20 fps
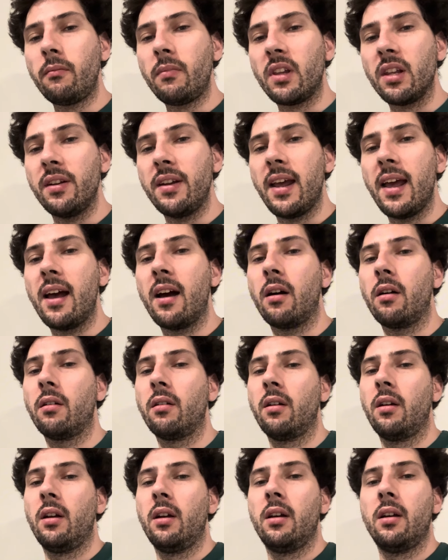Now,
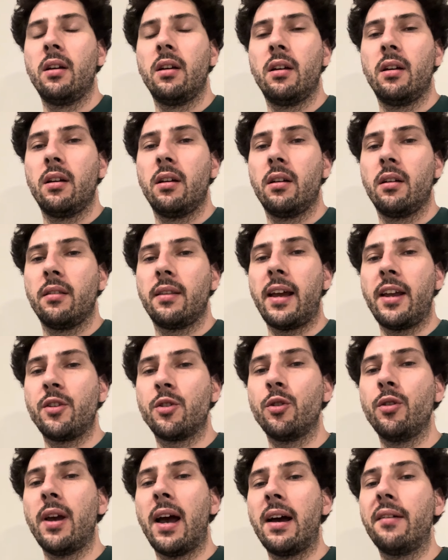they
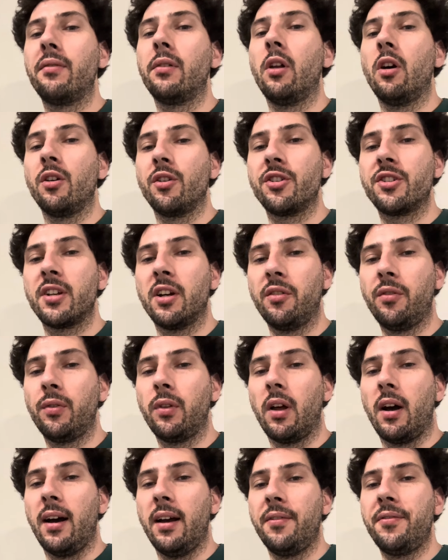do have long shelf
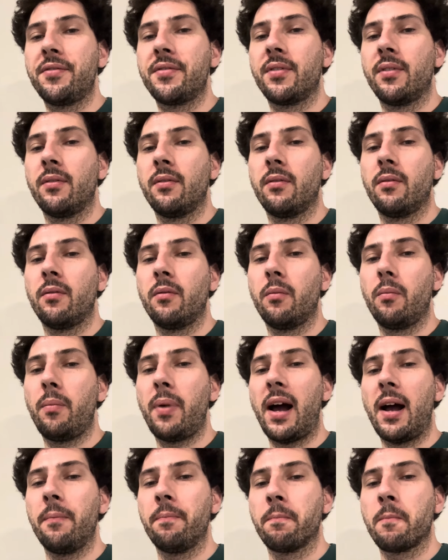lives,
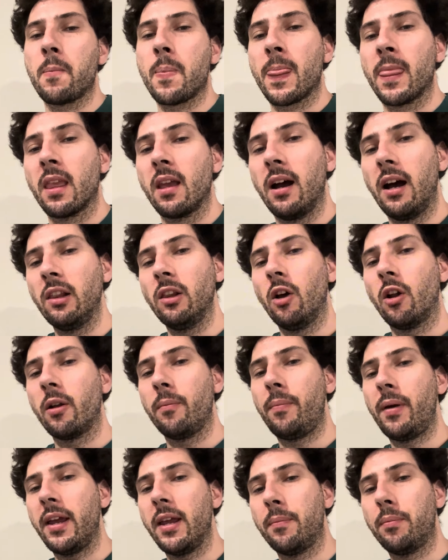but a lot of
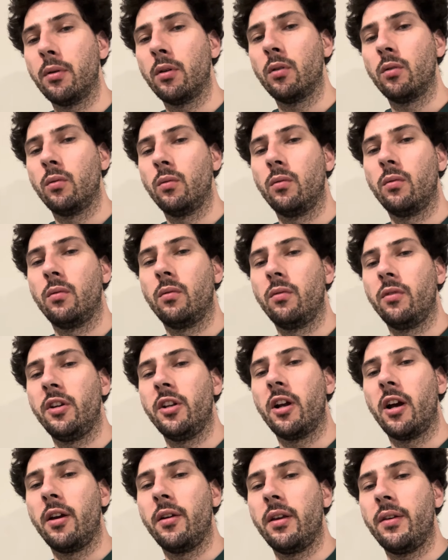people,
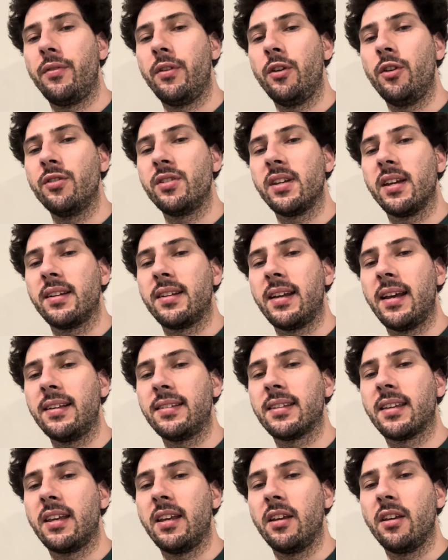if you're using a
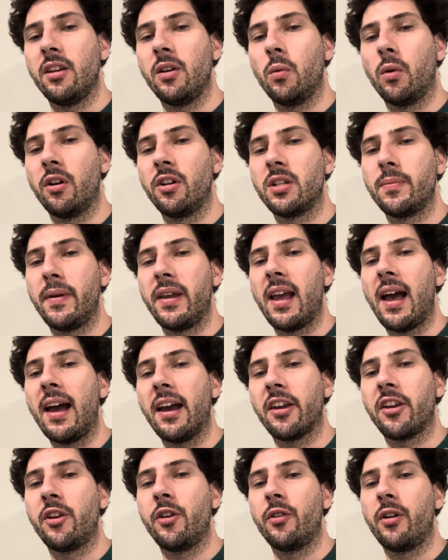test kit, you want it to be
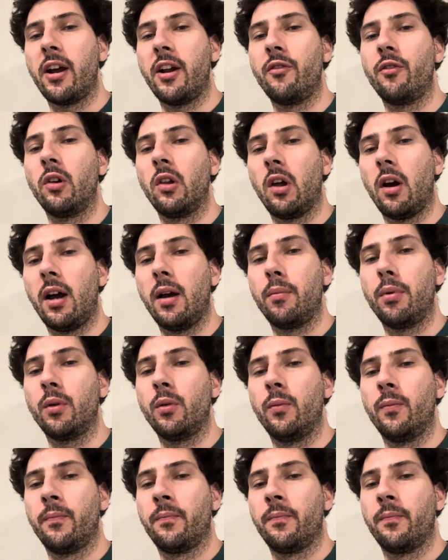accurate and reliable.